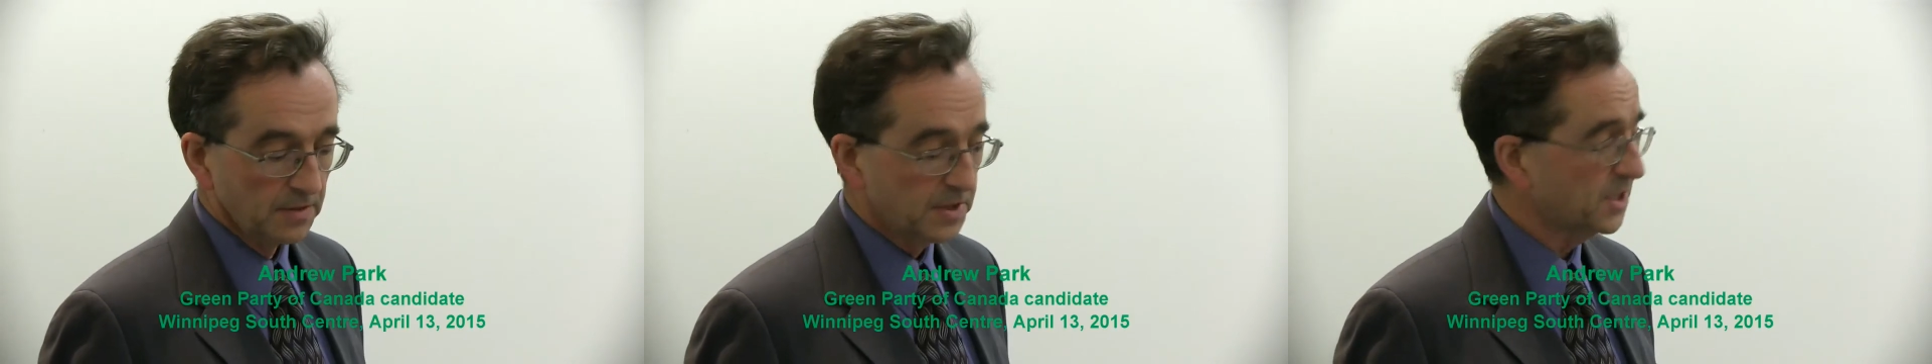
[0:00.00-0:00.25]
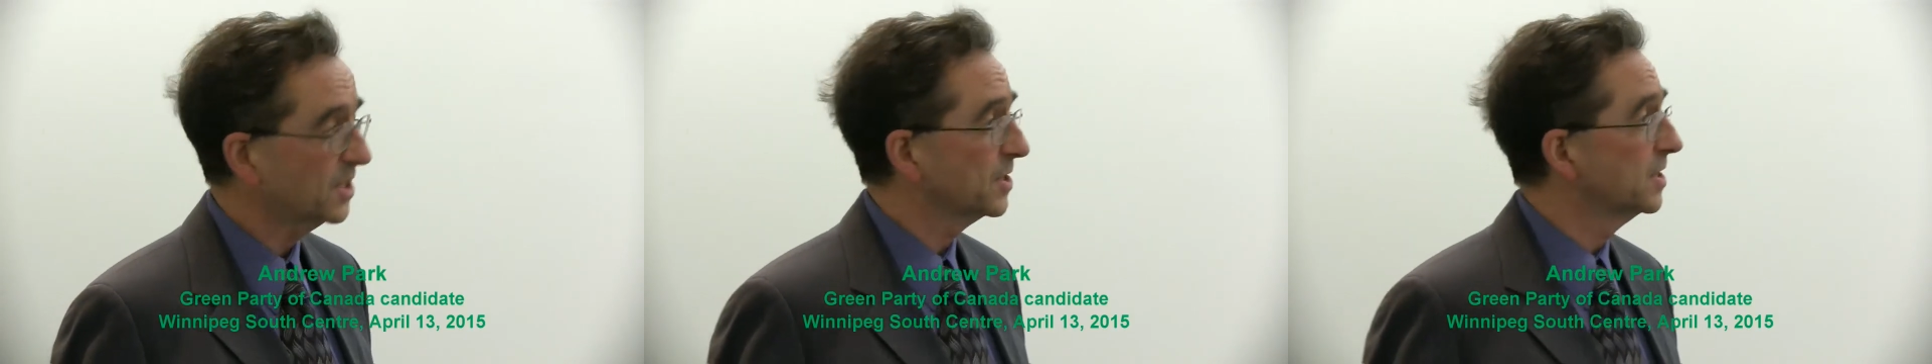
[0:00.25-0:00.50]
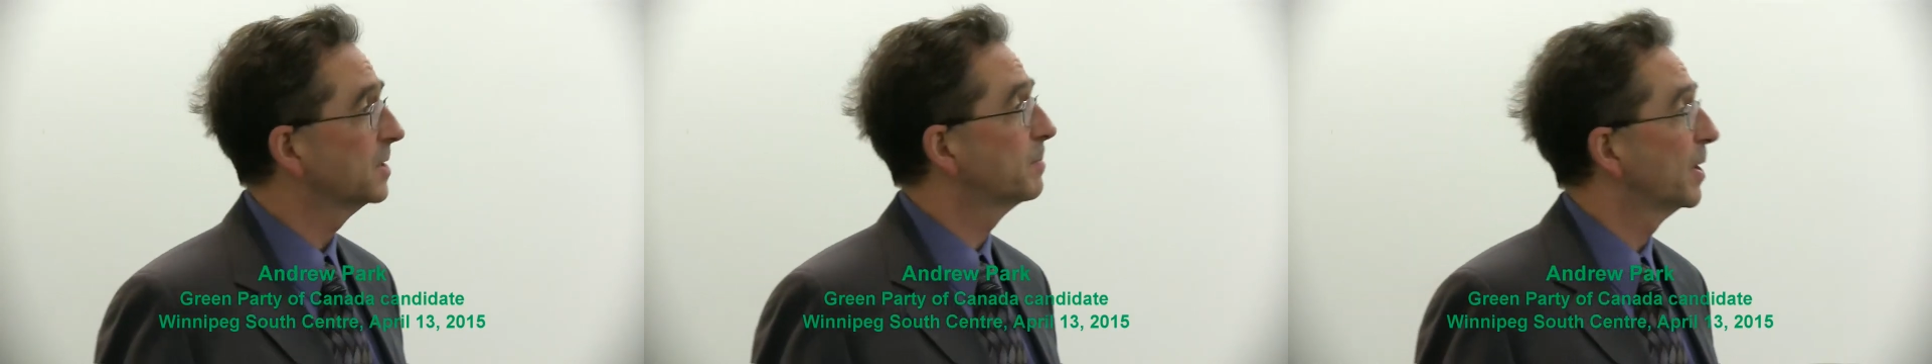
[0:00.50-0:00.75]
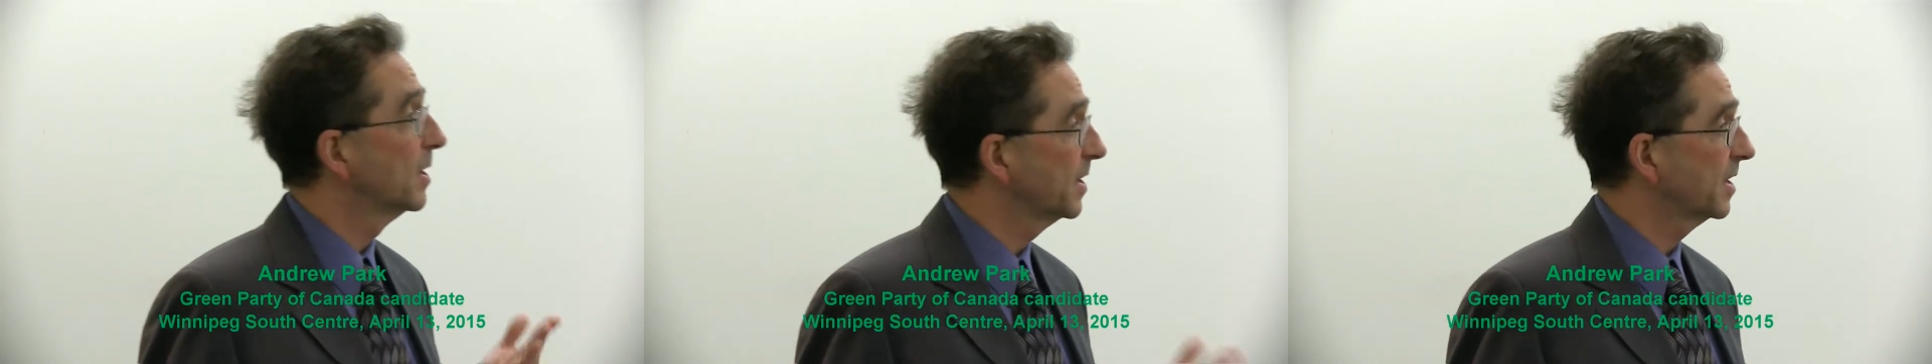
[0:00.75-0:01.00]
This isn't a
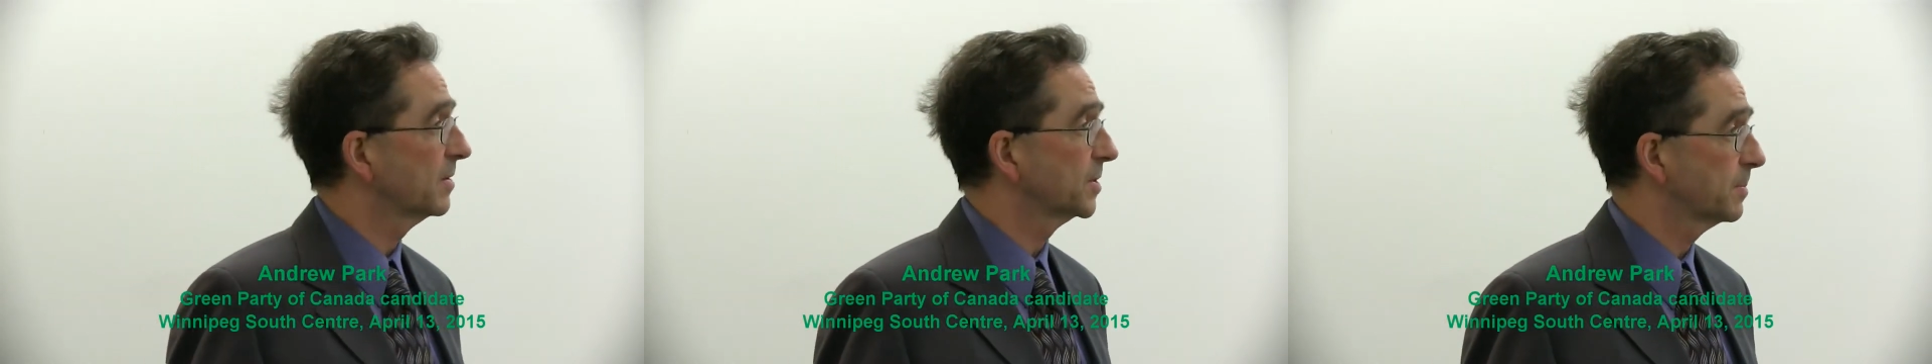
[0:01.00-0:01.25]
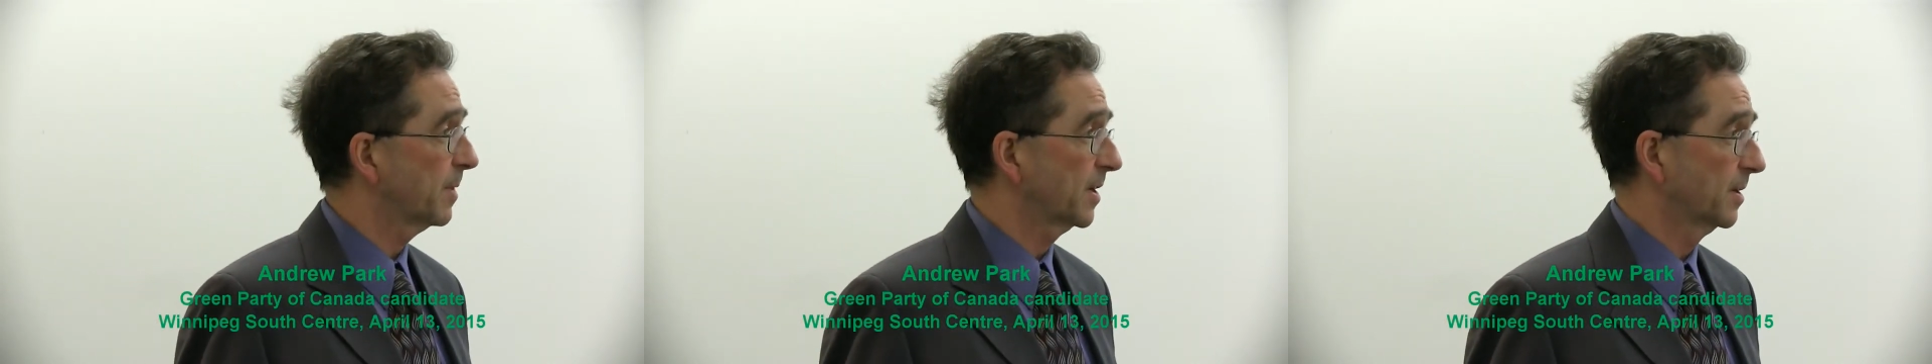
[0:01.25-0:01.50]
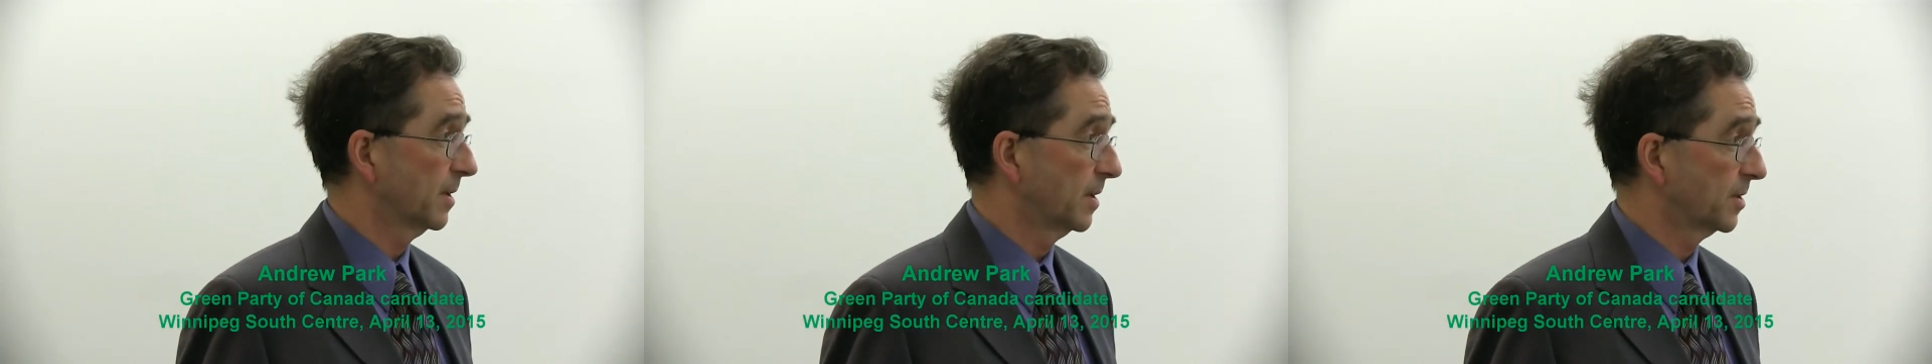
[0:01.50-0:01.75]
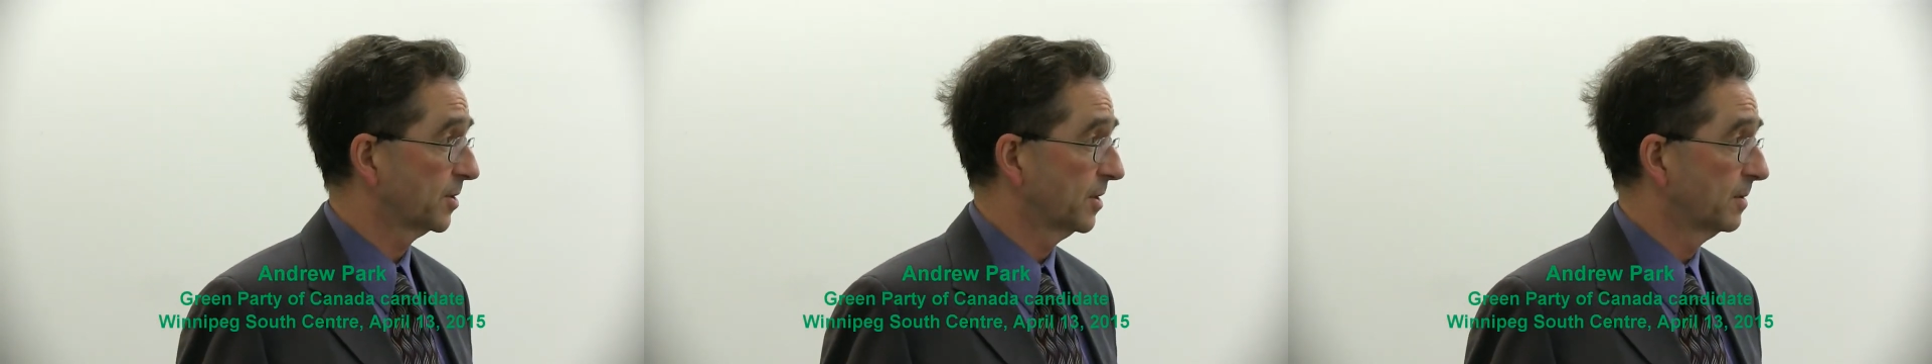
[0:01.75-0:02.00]
political
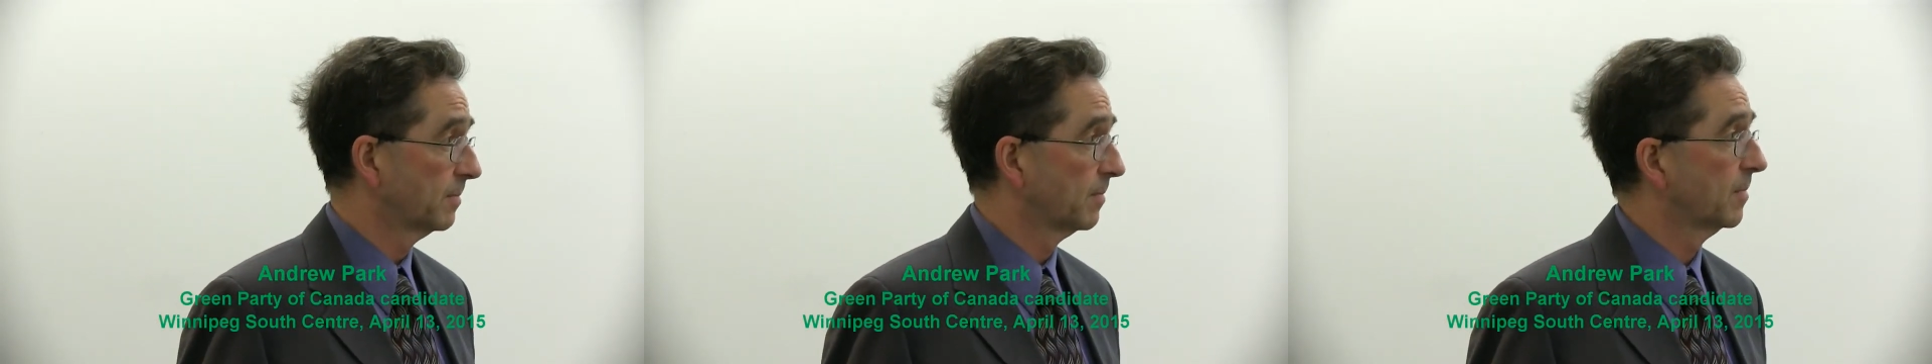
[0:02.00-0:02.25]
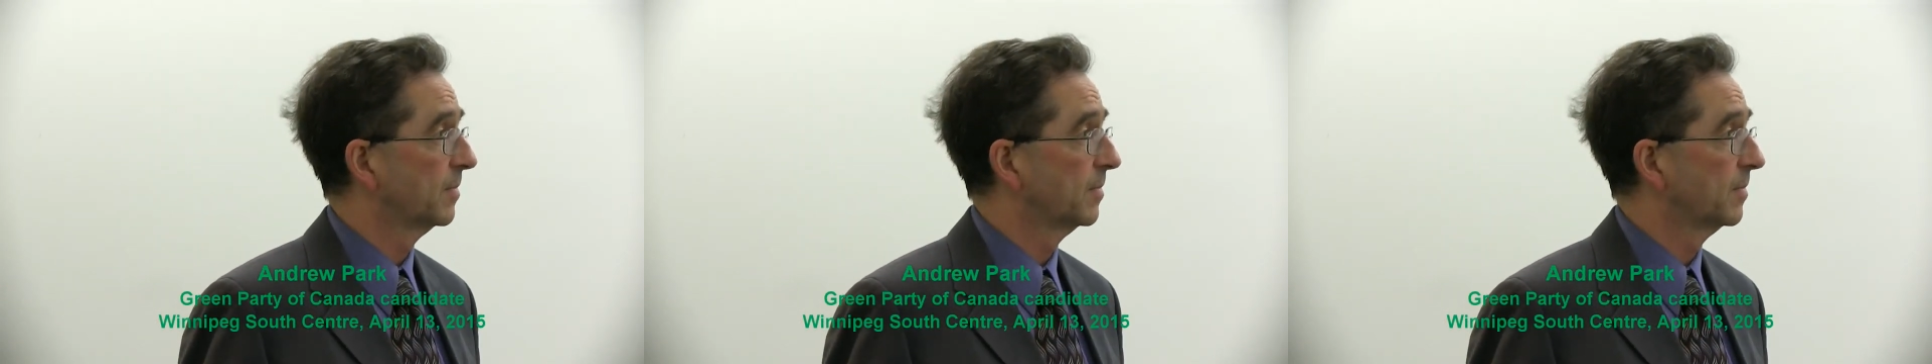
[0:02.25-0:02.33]
speculation.